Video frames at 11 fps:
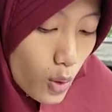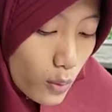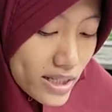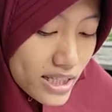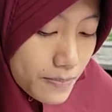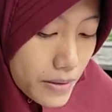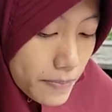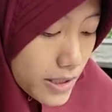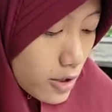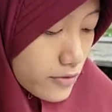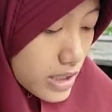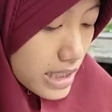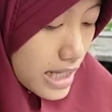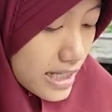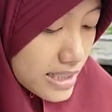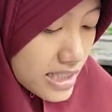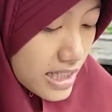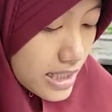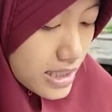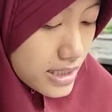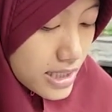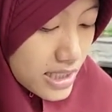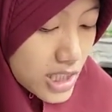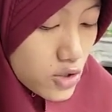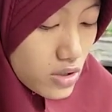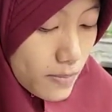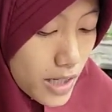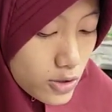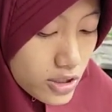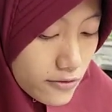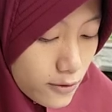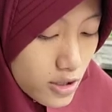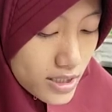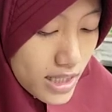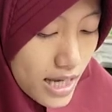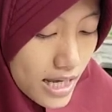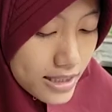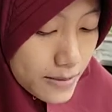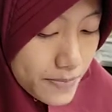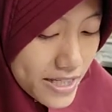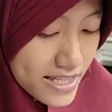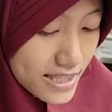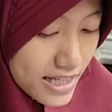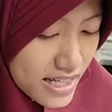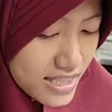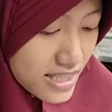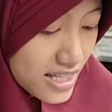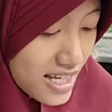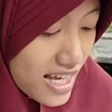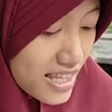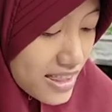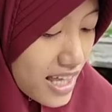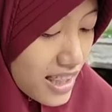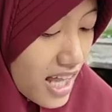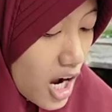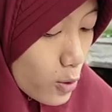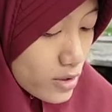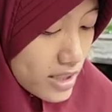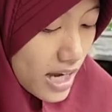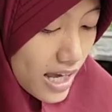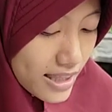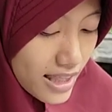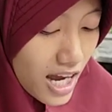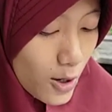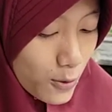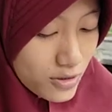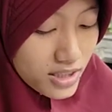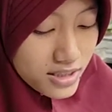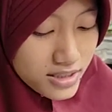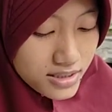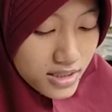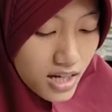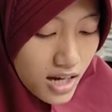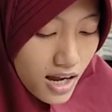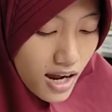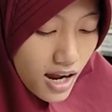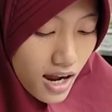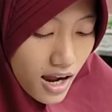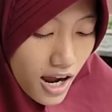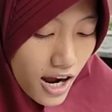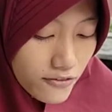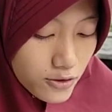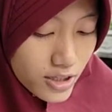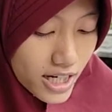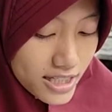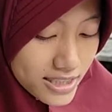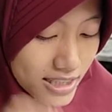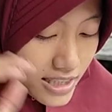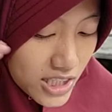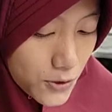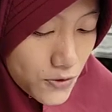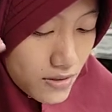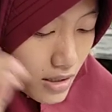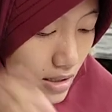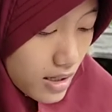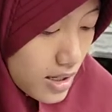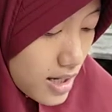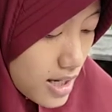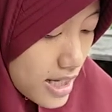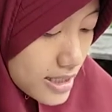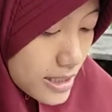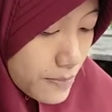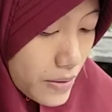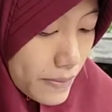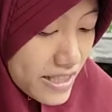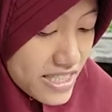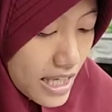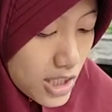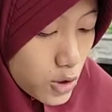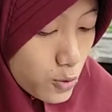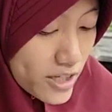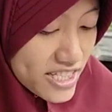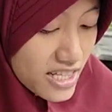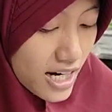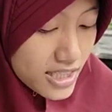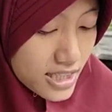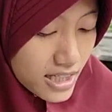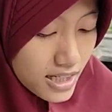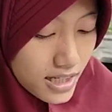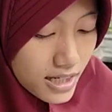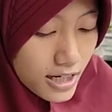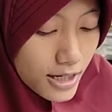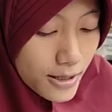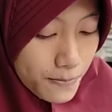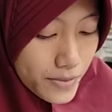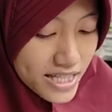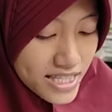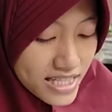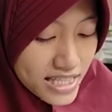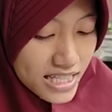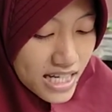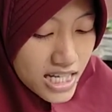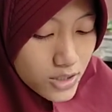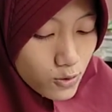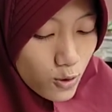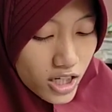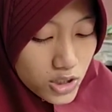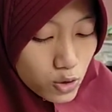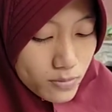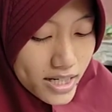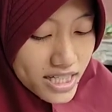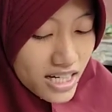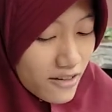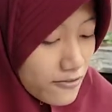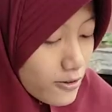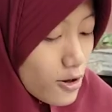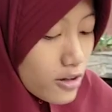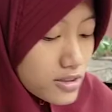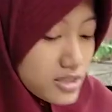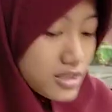When the people of the land heard the news about the frog and the princess, they laughed and laughed. "Have you heard the news?" The people said to each other, "Princess Tina is going to marry a frog."